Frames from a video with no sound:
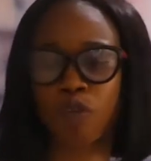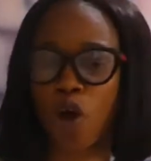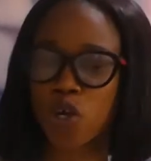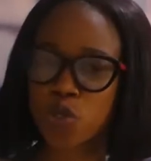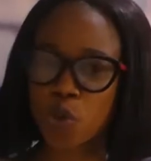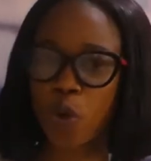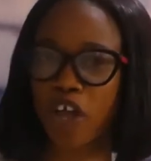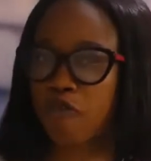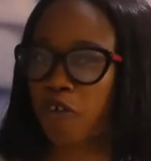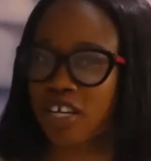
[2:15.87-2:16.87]
Also,
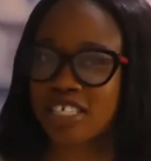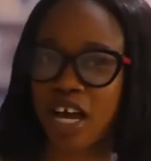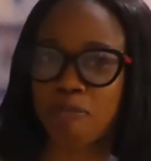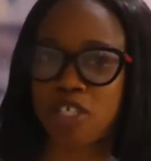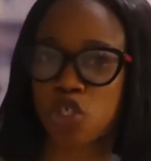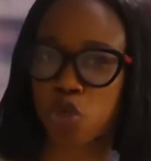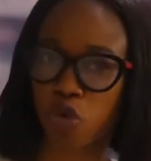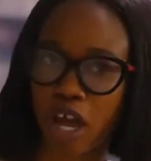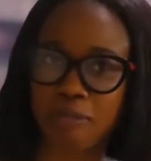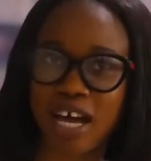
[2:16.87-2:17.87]
a forest can be
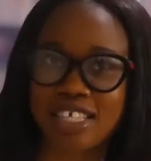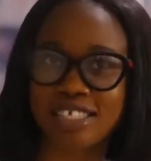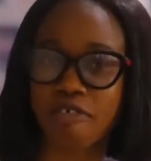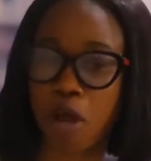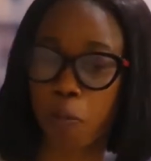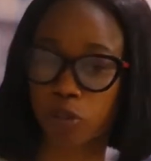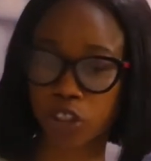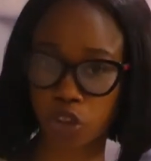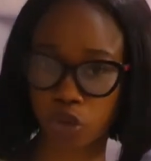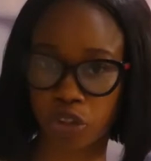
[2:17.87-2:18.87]
described as a
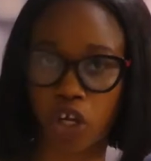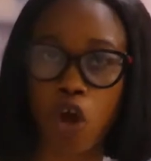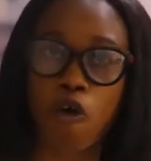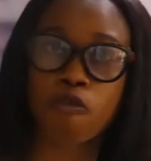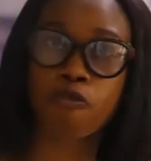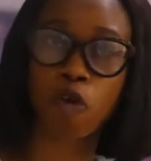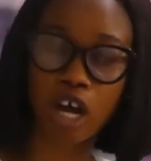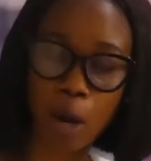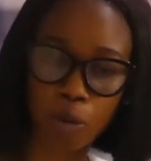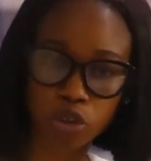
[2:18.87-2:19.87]
repository
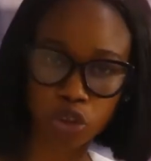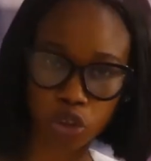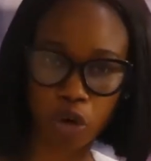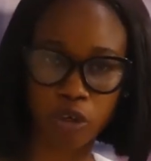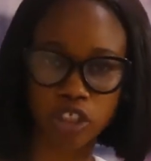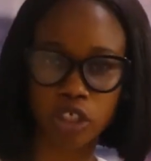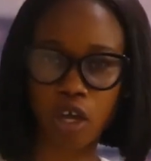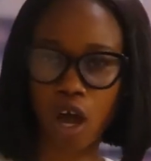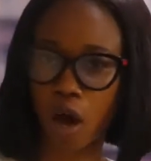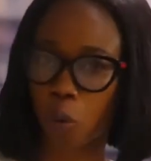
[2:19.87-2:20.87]
for carbon storage.
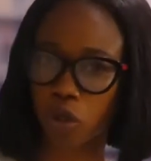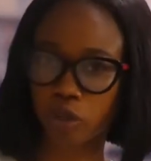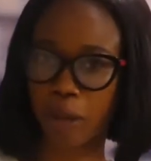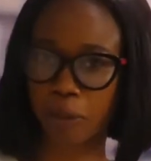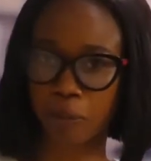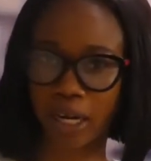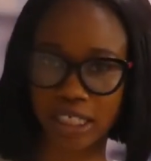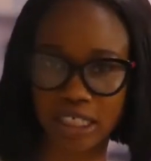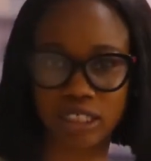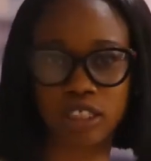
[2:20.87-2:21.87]
What do I mean
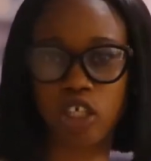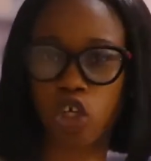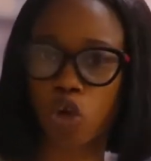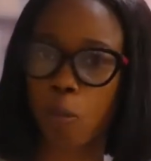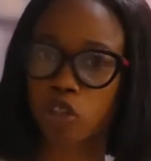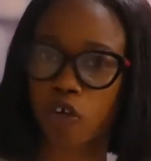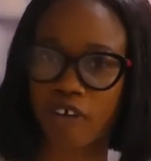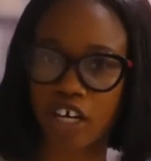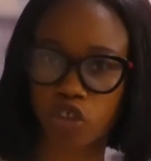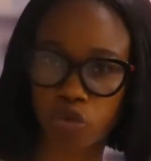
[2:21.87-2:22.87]
by this? You know, most of
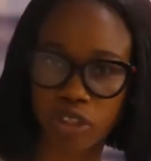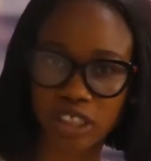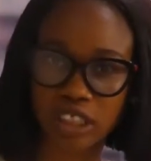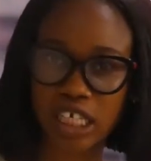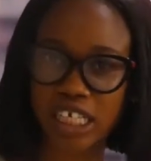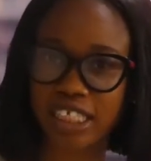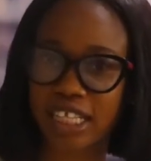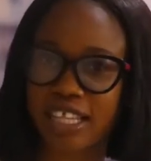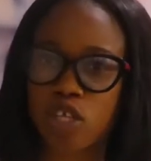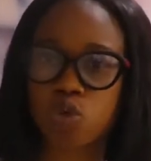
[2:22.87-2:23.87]
our trees,
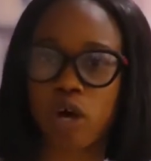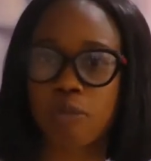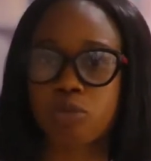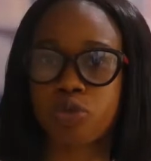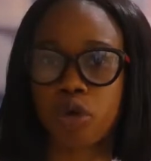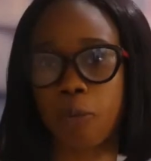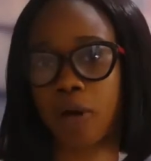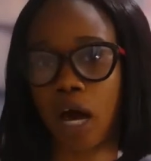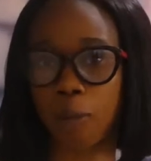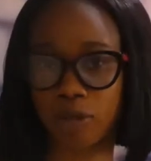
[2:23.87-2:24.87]
they tend to
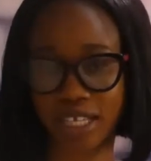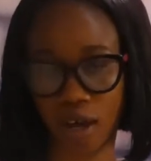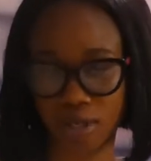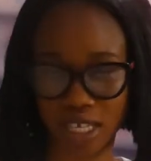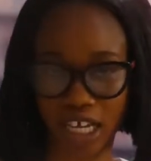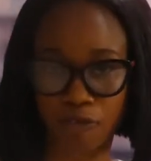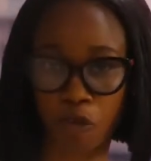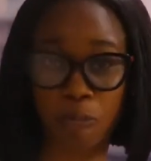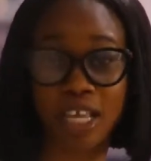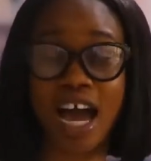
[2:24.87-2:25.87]
absorb carbon dioxide
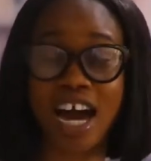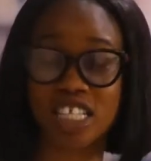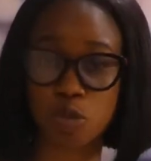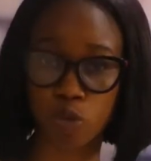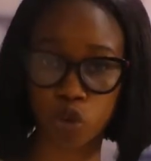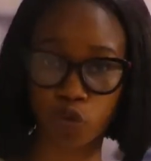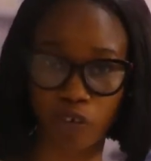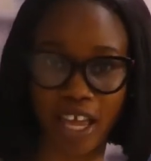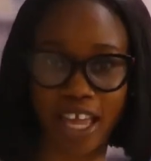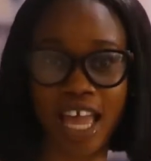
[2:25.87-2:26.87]
from the
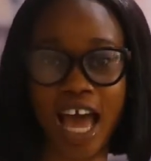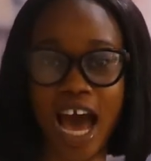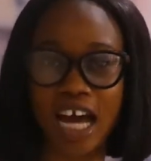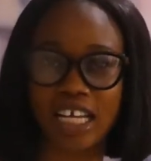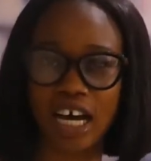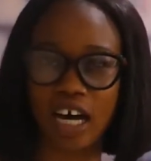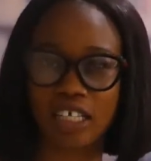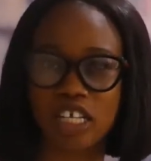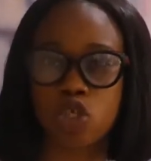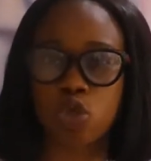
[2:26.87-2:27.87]
atmosphere,
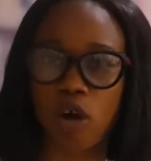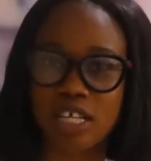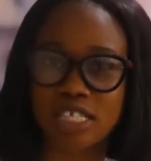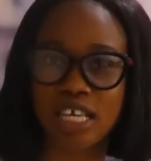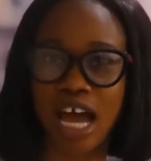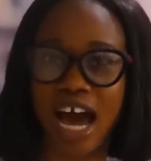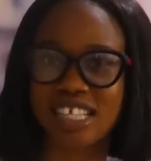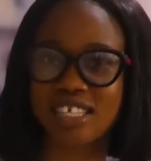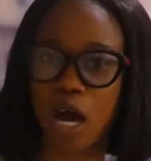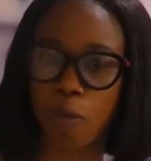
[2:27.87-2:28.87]
and they store it
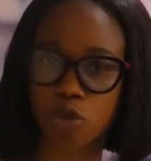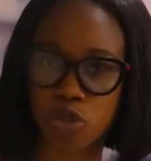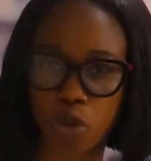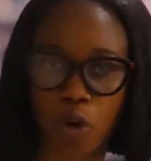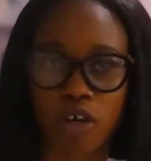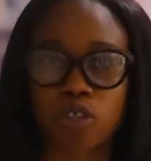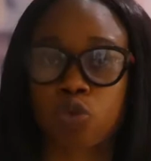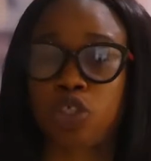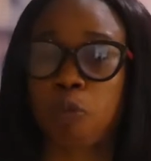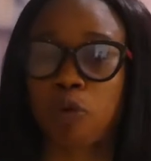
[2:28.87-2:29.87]
as carbon stock
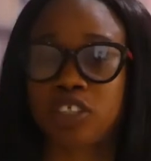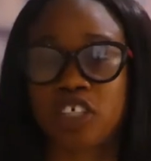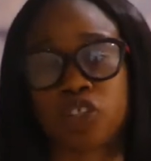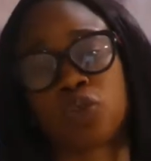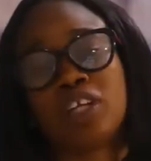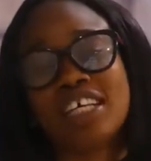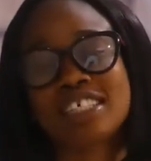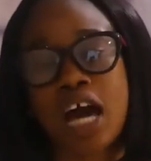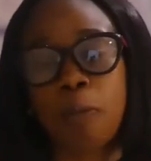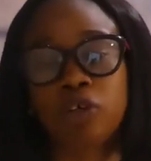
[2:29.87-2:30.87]
through the process known
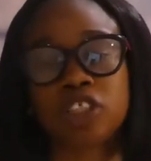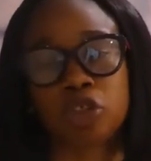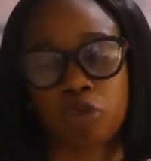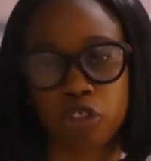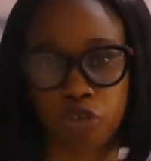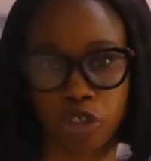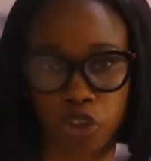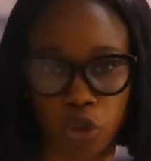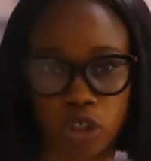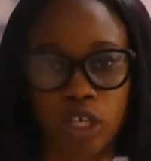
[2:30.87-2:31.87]
as carbon
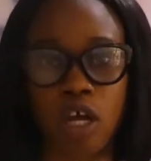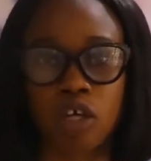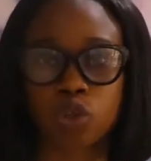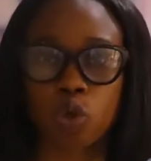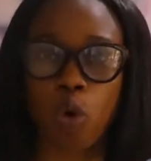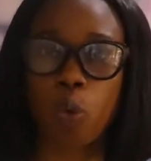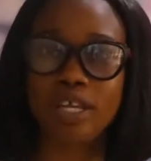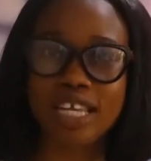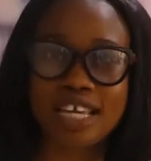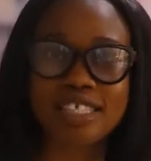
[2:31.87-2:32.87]
sequestration. So
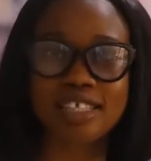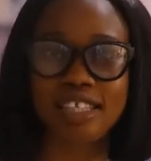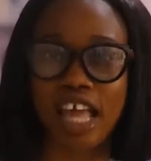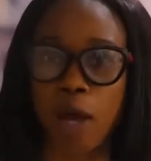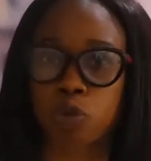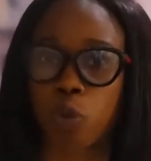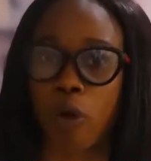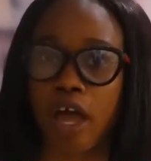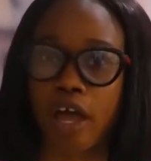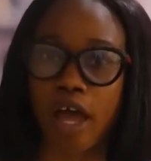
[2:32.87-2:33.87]
with this, they help
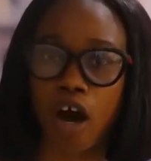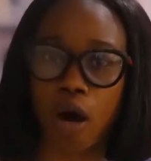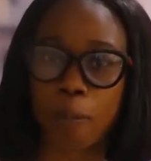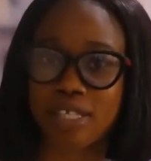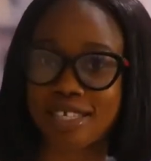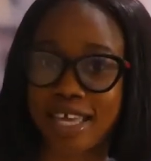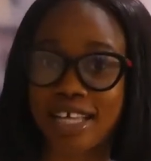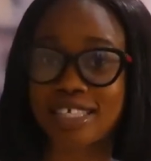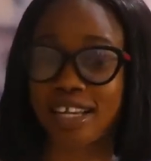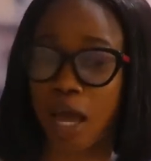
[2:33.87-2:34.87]
to
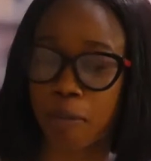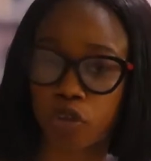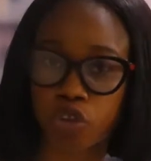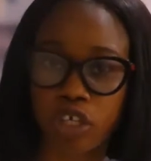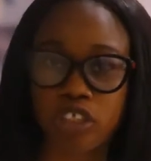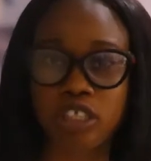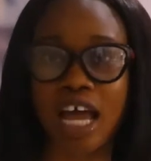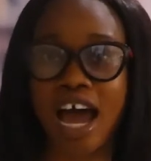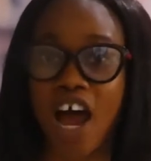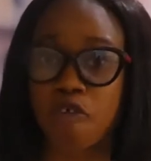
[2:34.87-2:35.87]
mitigate climate
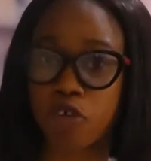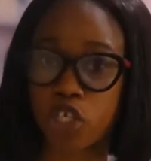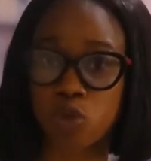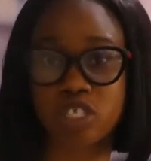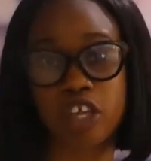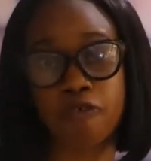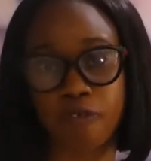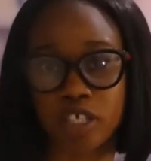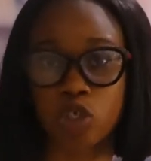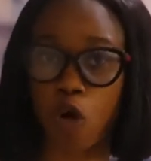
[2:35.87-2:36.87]
change and reduce the
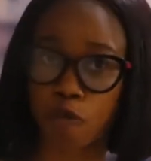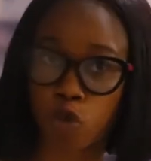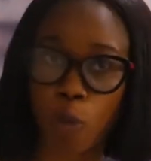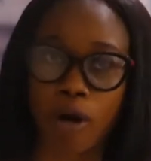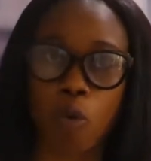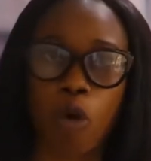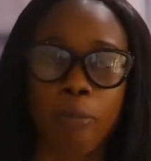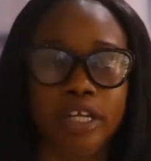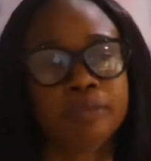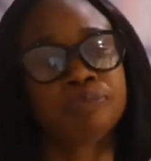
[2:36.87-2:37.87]
effects of global
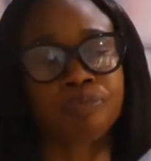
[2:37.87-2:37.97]
warming.